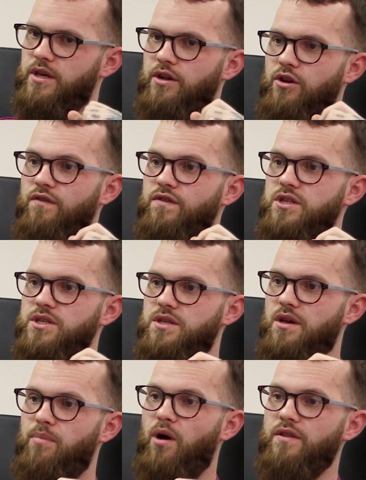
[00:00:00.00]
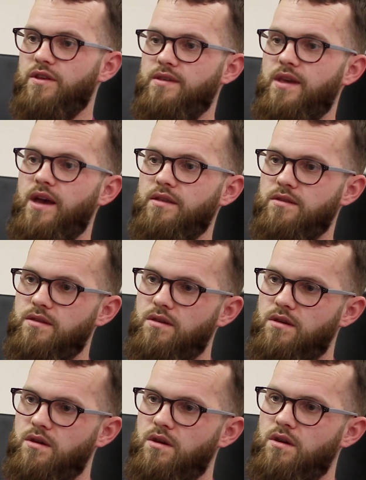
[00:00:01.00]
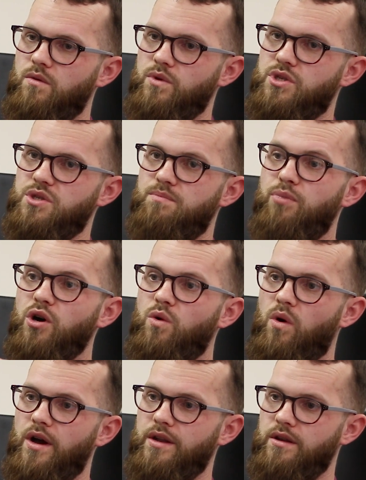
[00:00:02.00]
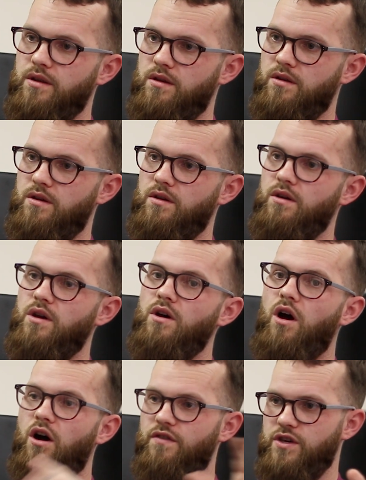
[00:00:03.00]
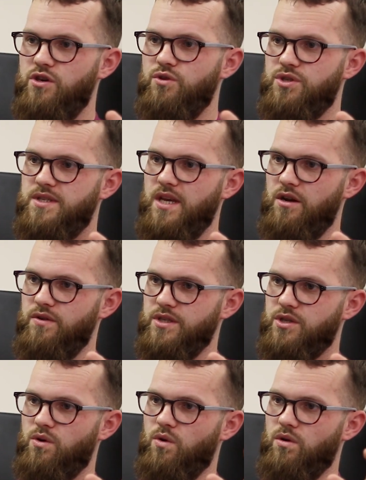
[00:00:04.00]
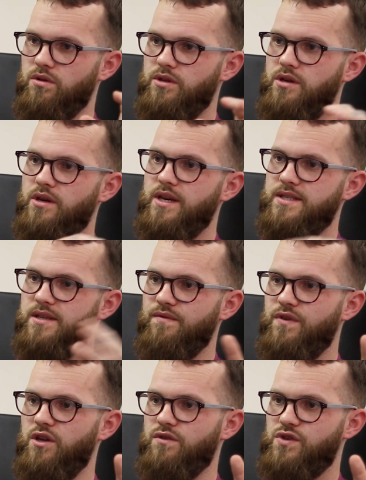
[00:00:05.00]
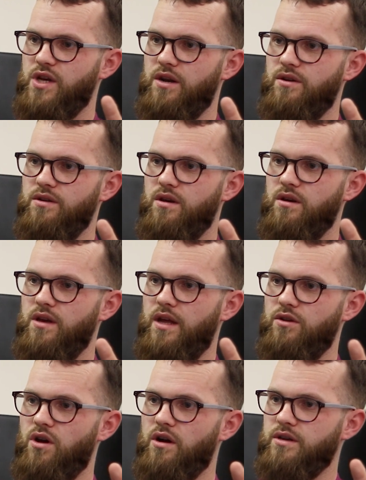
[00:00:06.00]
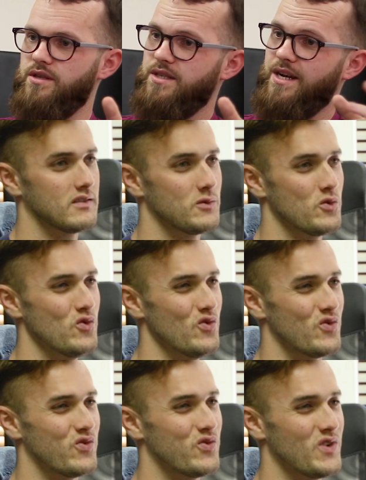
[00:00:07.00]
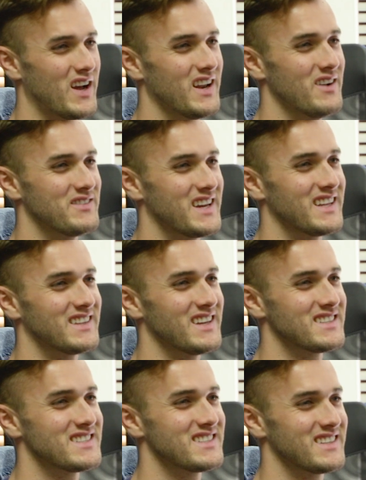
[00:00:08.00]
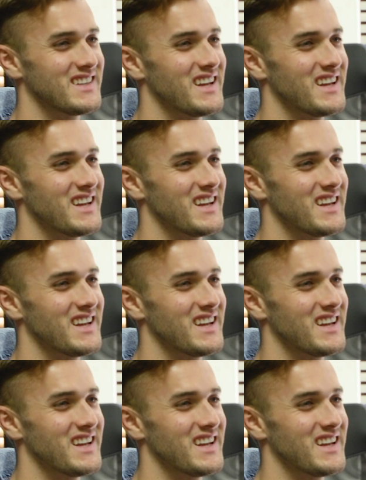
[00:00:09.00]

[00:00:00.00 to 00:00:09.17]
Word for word: The novel is Upon the Sands. Okay. Which is book one of a huge series called a symphony of shadow and darkness. I say Oof, huge because I love that. That's yeah.